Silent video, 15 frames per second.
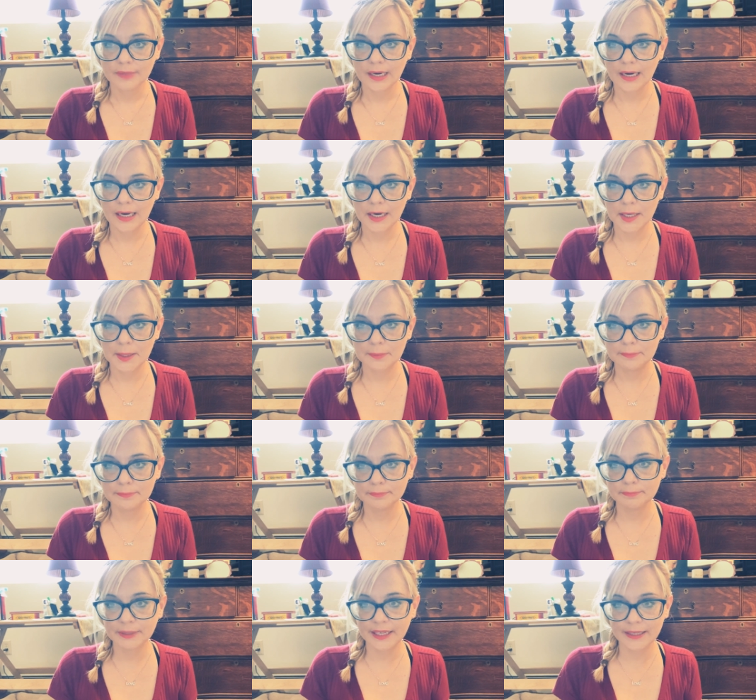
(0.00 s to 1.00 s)
um,
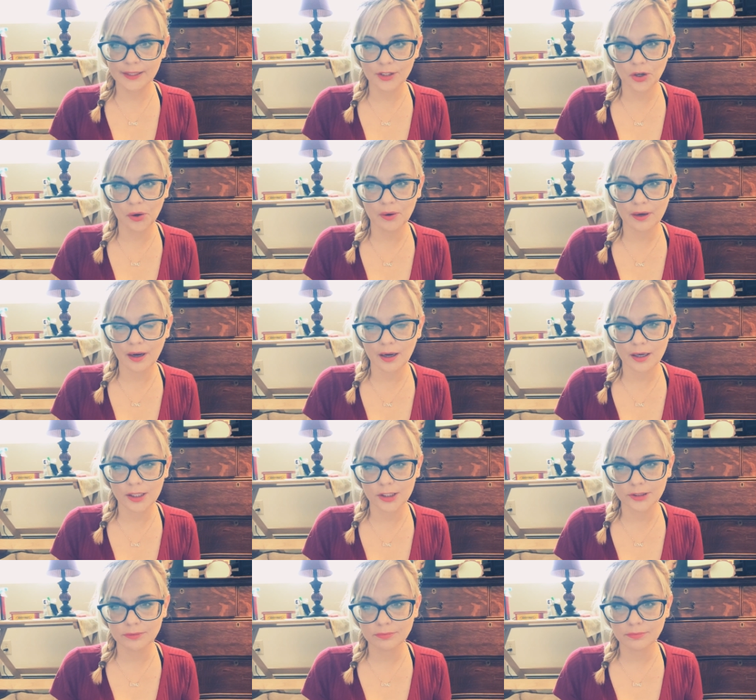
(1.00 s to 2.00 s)
being a
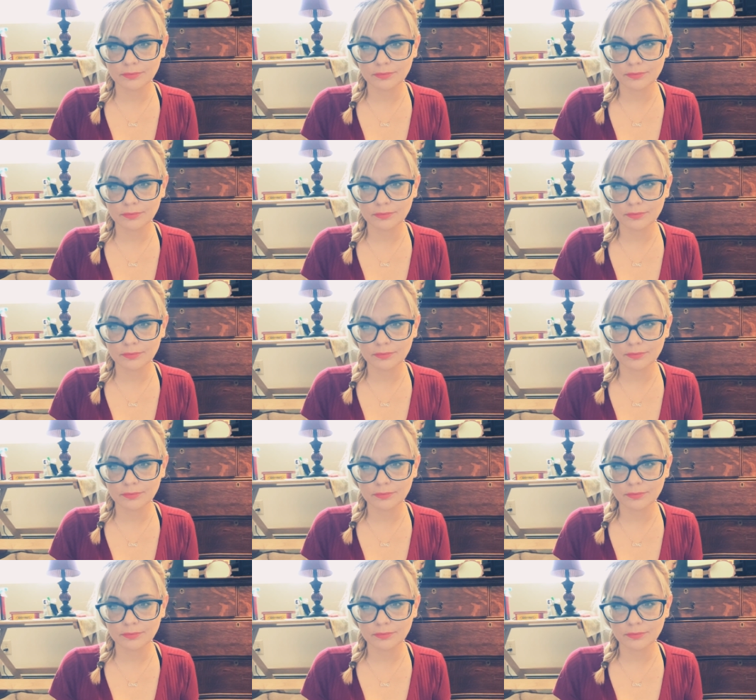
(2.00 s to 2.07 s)
know-it-all,